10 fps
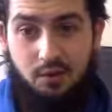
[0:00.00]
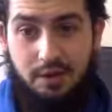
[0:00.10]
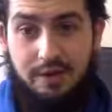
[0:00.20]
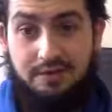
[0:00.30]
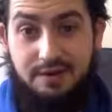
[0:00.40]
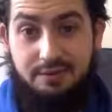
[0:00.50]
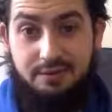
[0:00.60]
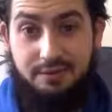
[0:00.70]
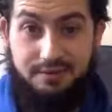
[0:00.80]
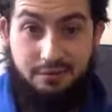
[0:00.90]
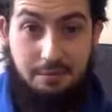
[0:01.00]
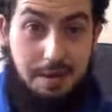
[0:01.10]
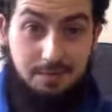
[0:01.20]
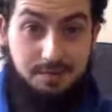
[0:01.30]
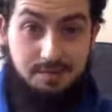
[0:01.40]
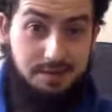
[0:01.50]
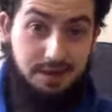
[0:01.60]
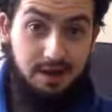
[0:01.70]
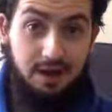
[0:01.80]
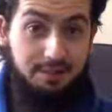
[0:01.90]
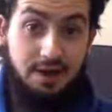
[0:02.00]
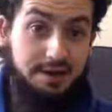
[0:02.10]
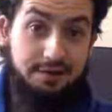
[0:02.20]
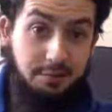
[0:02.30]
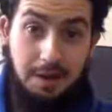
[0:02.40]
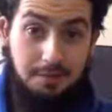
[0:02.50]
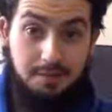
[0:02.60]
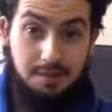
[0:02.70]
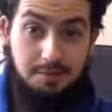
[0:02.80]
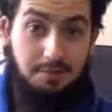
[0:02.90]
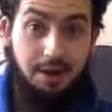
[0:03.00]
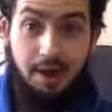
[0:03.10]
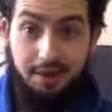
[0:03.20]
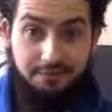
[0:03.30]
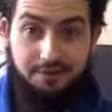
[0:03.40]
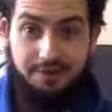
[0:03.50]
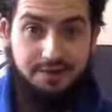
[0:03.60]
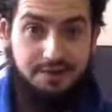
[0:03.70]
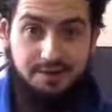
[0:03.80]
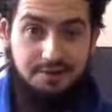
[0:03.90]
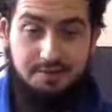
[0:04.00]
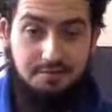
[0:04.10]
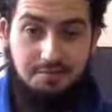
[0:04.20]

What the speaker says: even if we've never met Muslims in our life, like I'd never met a Muslim in my life when I started